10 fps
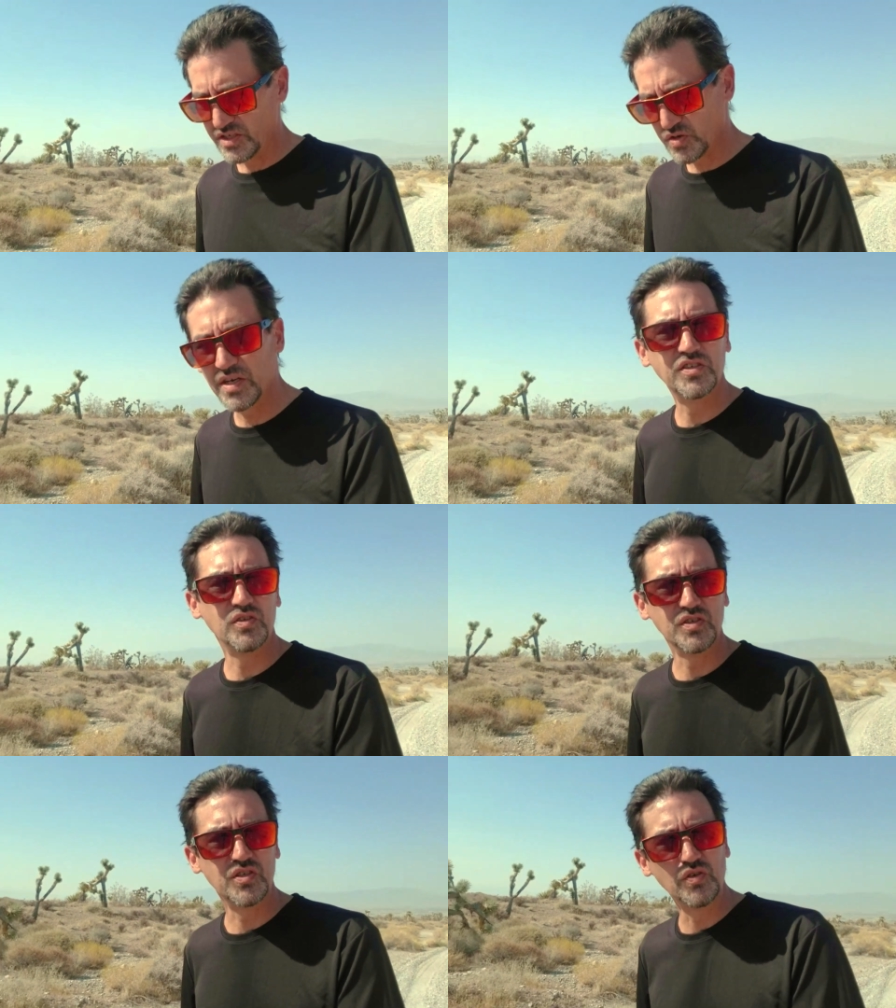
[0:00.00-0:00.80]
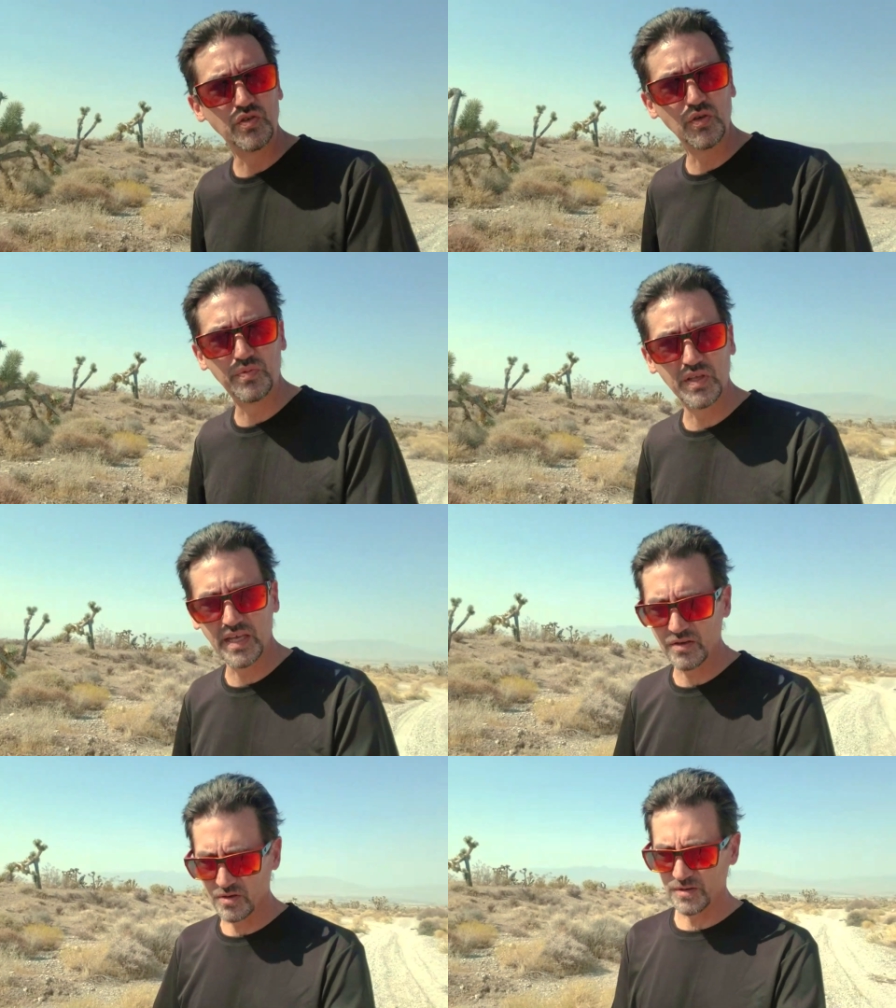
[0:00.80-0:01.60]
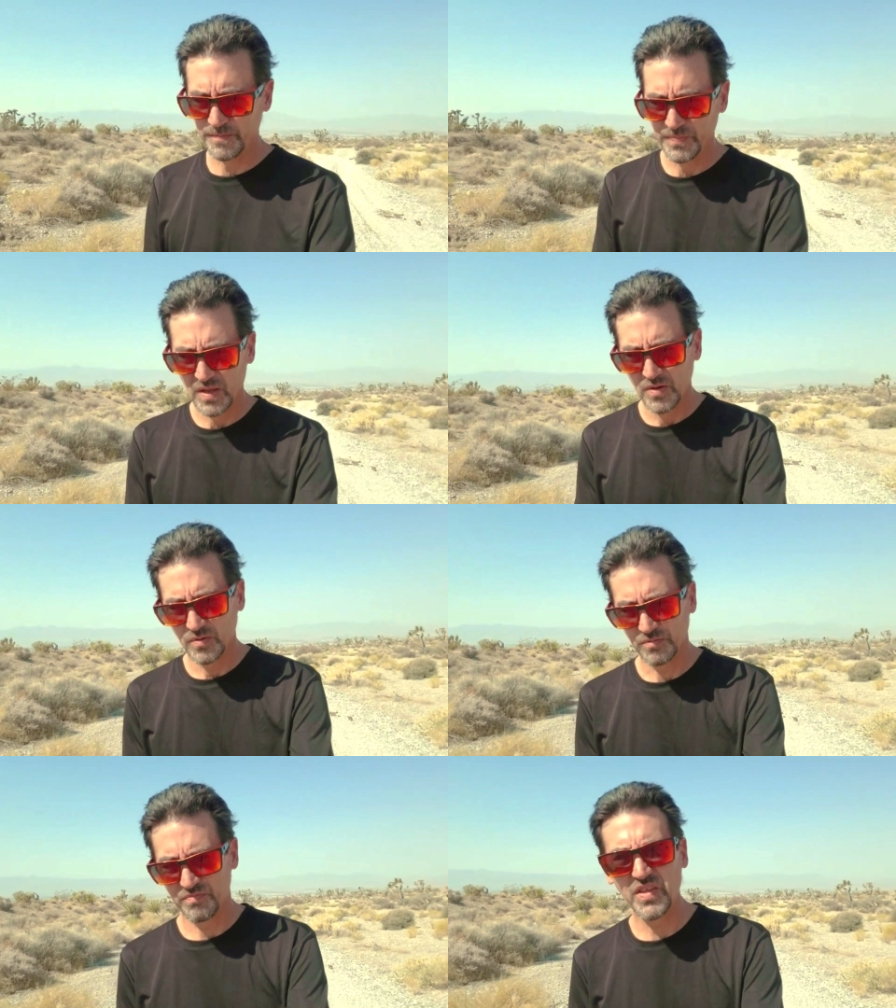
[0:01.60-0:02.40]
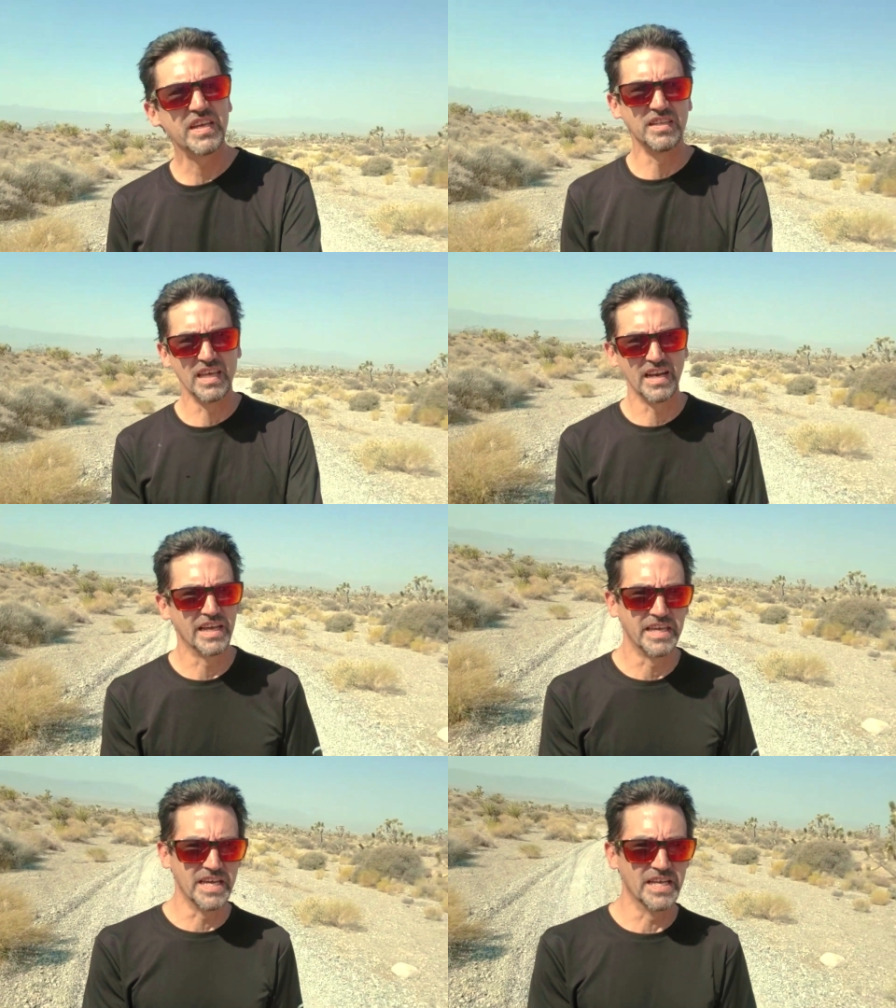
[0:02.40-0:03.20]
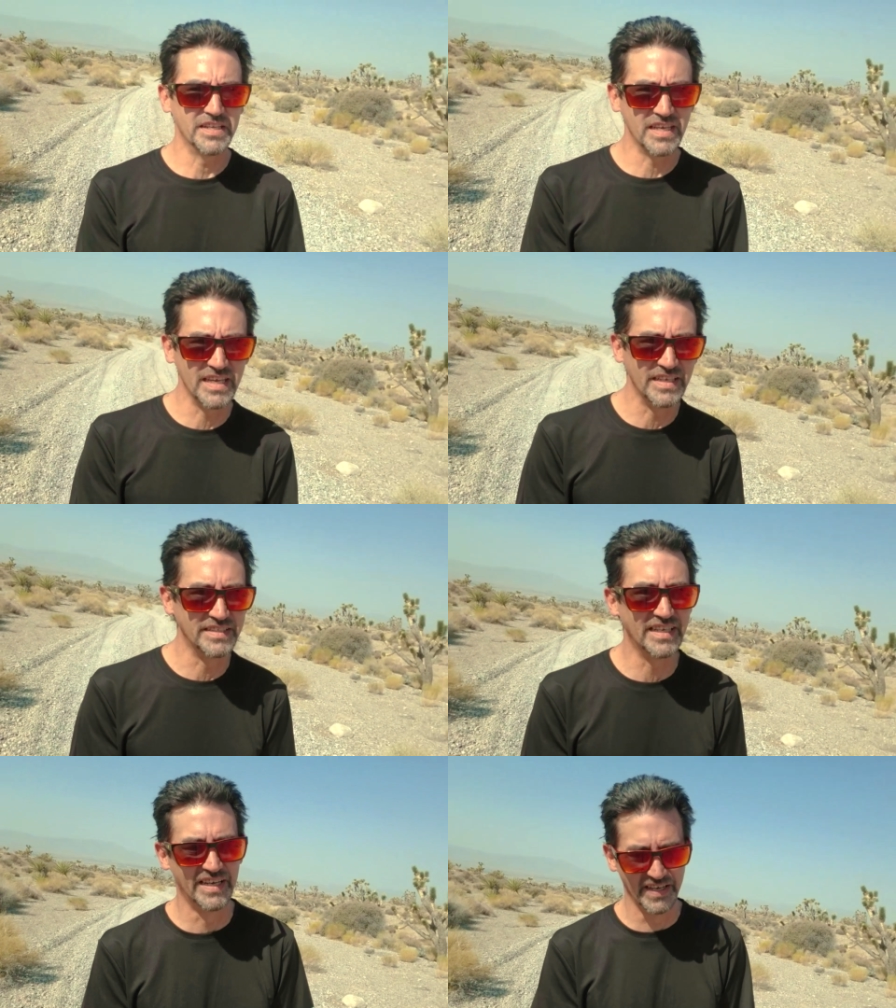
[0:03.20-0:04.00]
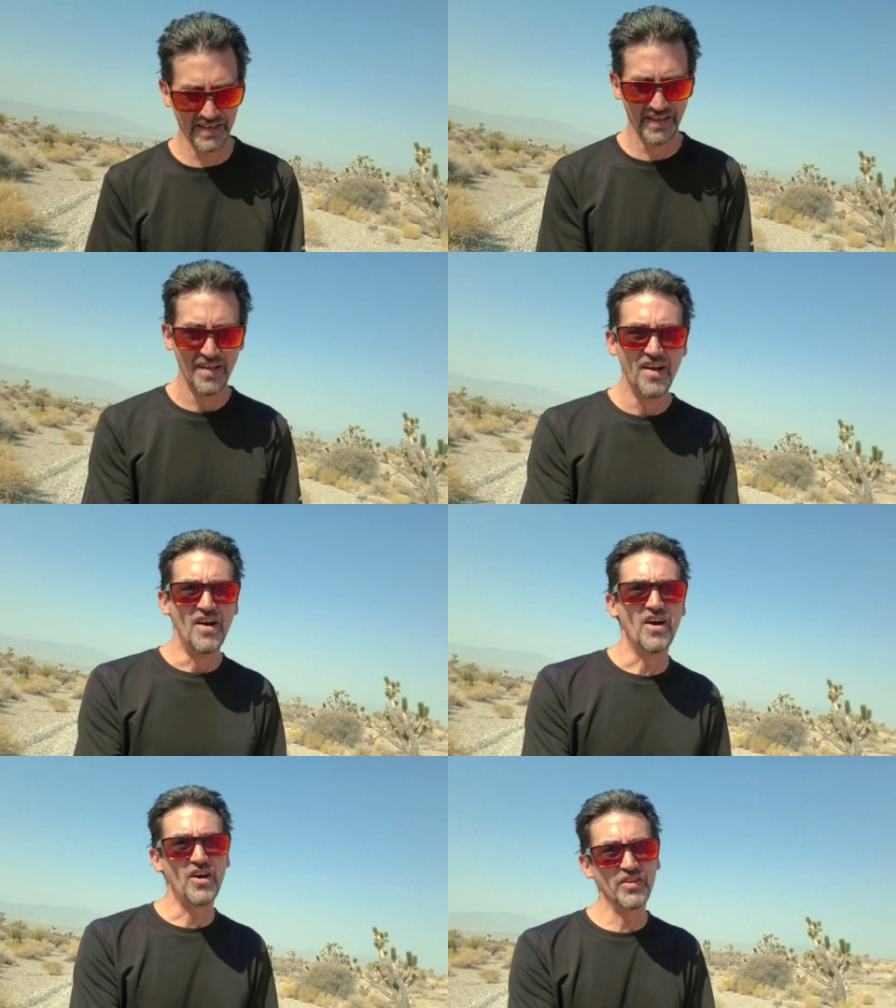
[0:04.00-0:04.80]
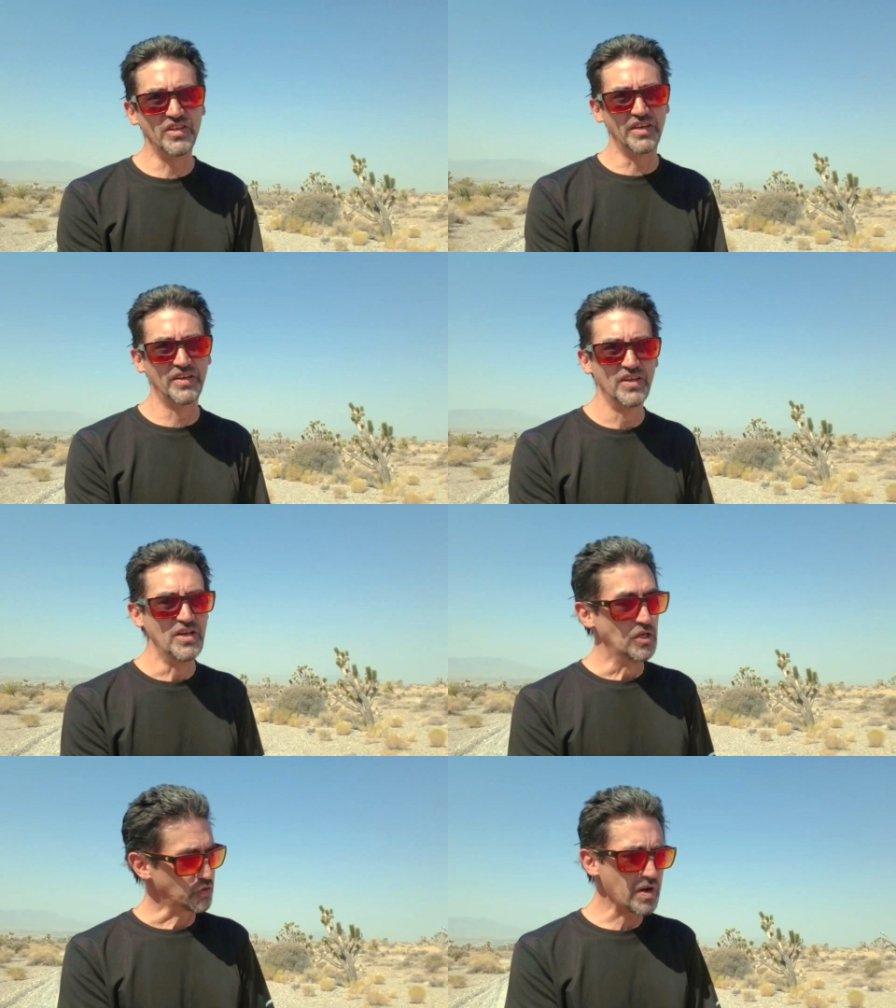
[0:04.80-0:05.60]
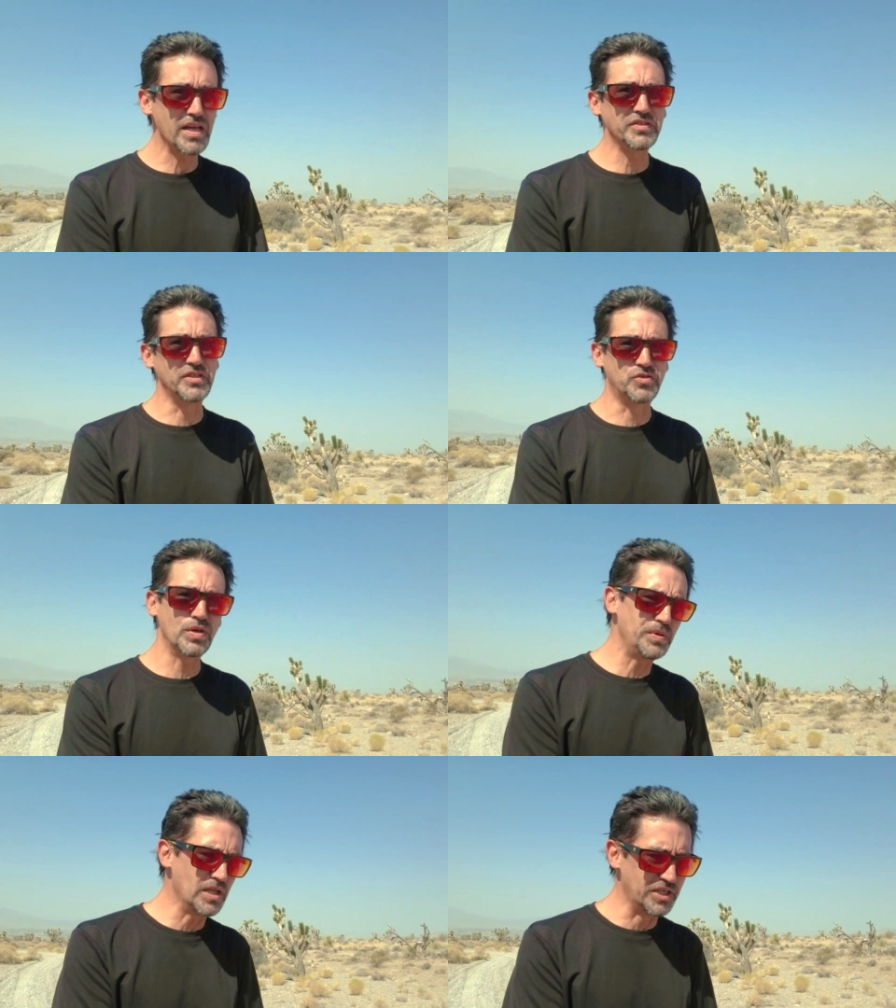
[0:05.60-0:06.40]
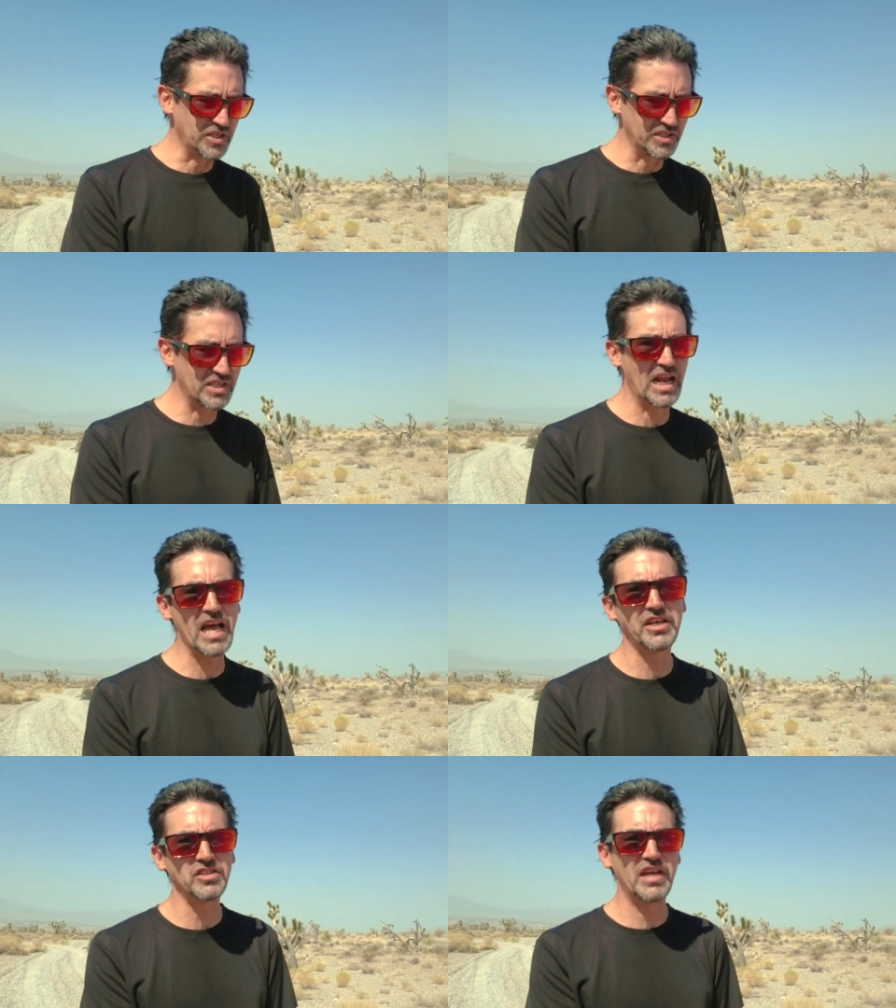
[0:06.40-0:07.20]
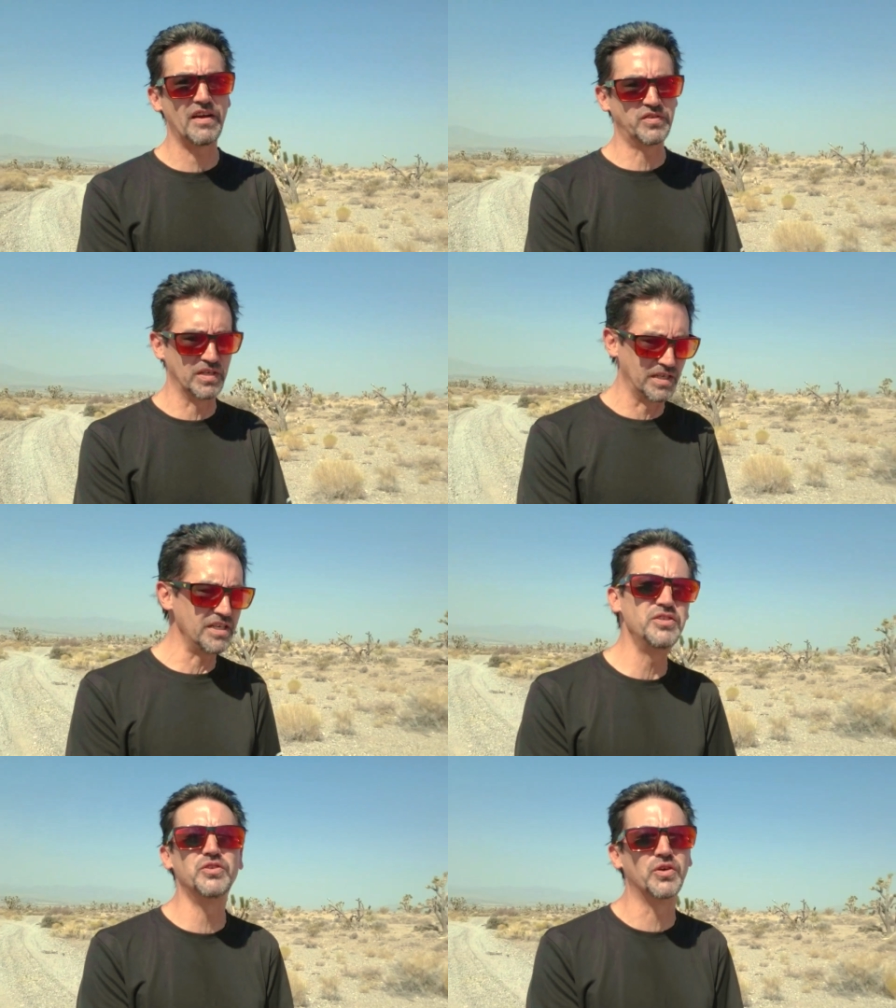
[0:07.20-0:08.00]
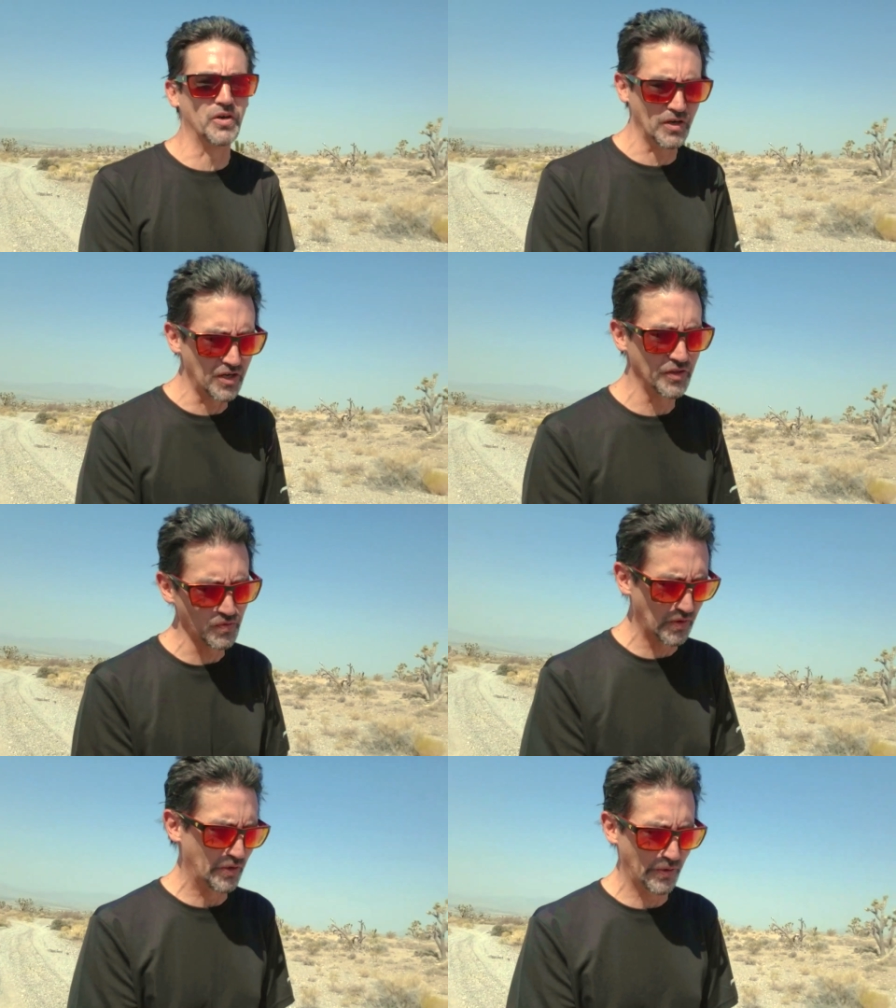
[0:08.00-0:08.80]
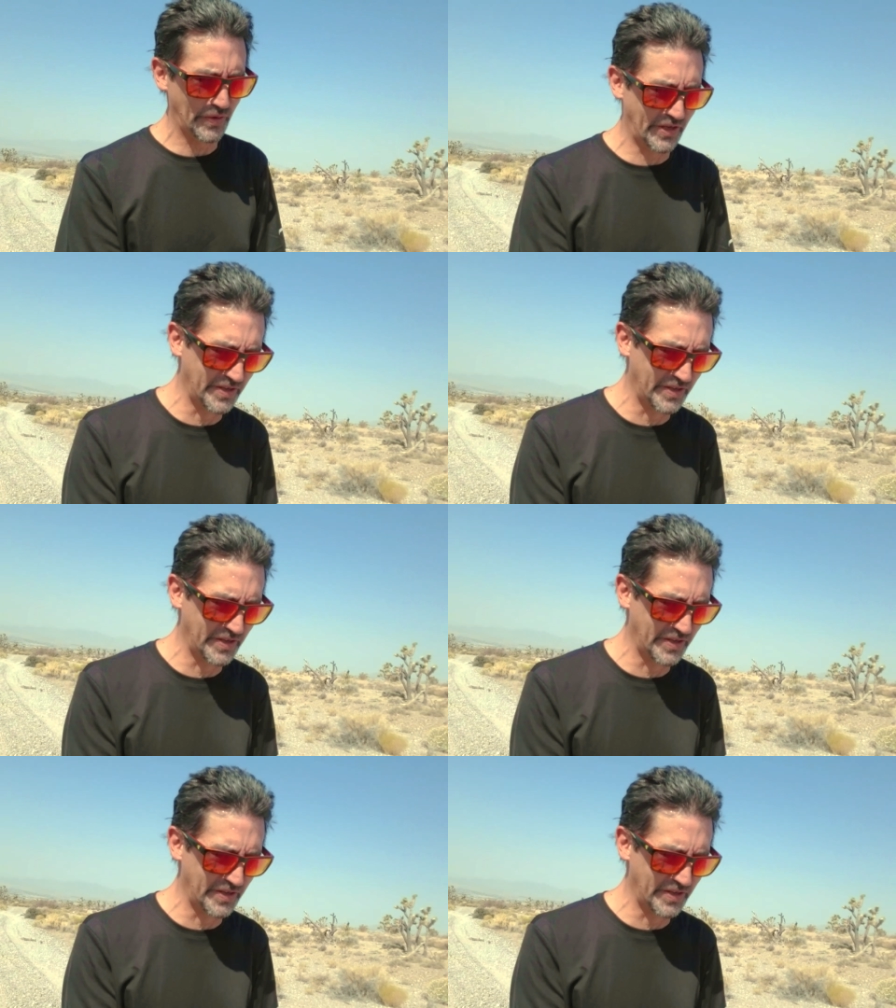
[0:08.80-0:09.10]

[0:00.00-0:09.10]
trying to do this YouTube thing, or thinking that I can, and all the trials and tribulations that I actually have to endure on the road.